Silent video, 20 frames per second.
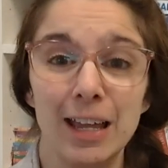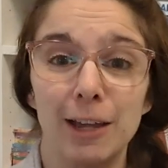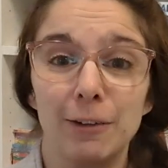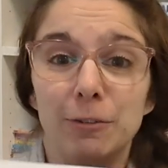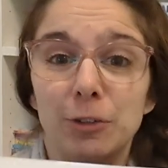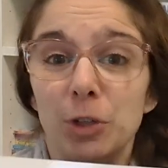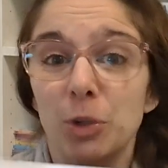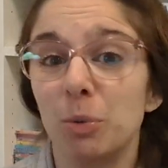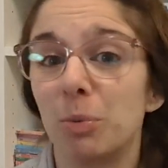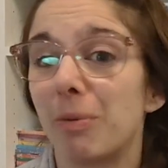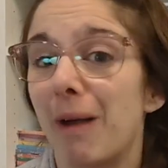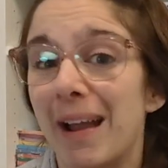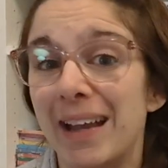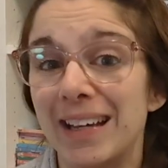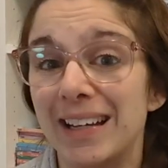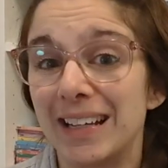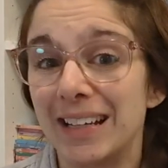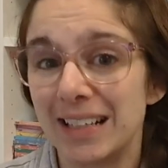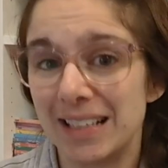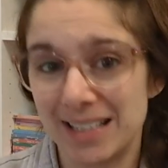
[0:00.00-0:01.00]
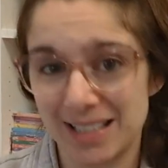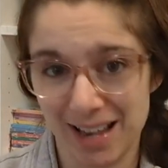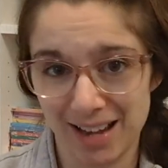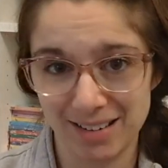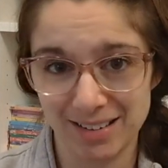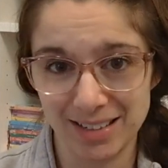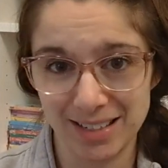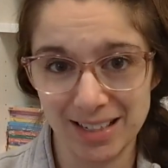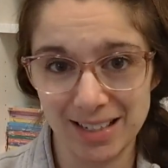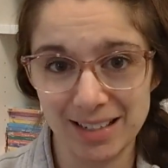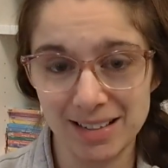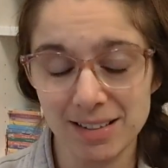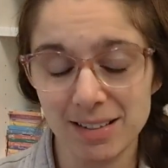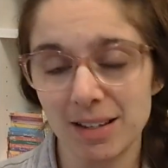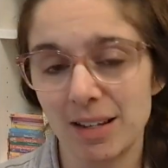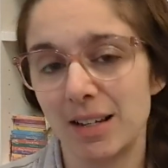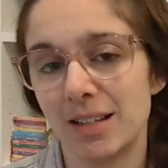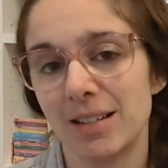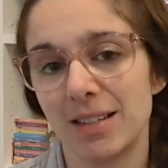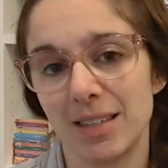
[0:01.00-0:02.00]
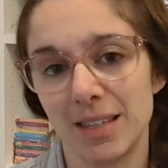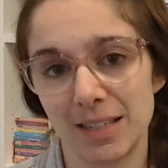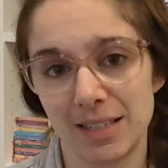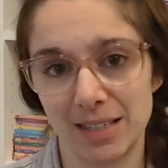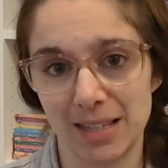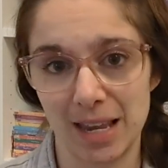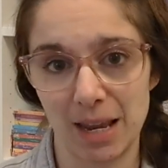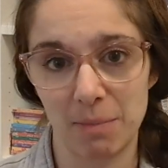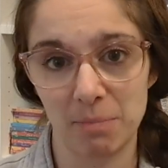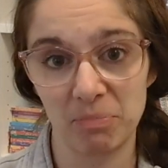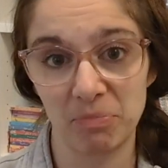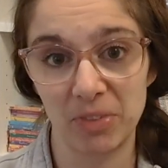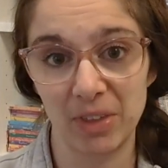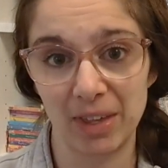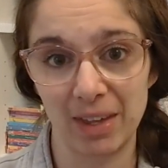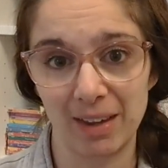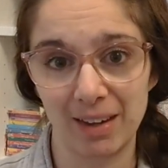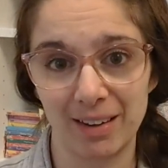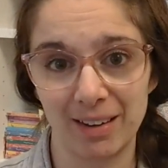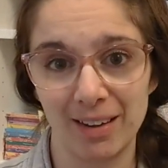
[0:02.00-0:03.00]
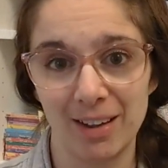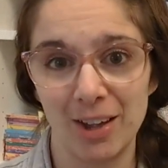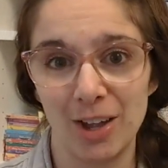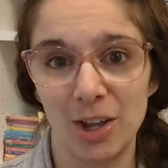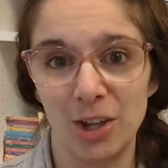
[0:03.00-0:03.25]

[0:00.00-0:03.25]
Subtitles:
If you're writing a sentence, it's the same thing.